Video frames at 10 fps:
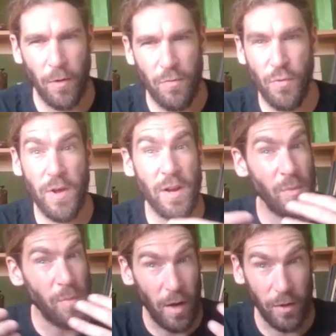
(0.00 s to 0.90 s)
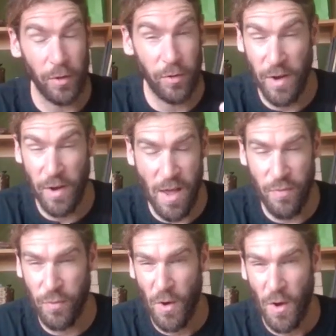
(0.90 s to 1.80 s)
freedom. The
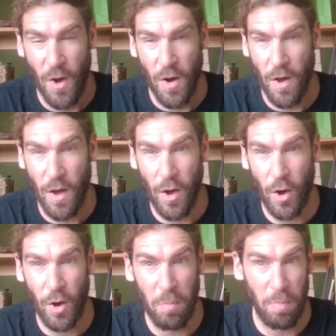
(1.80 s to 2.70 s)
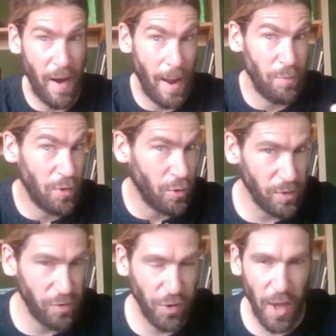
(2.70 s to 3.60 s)
slave, perhaps he could
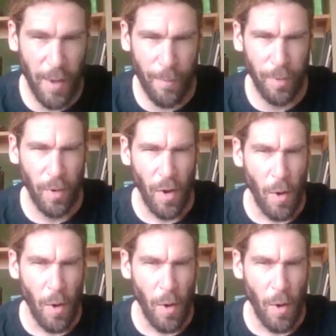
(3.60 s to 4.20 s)
escape,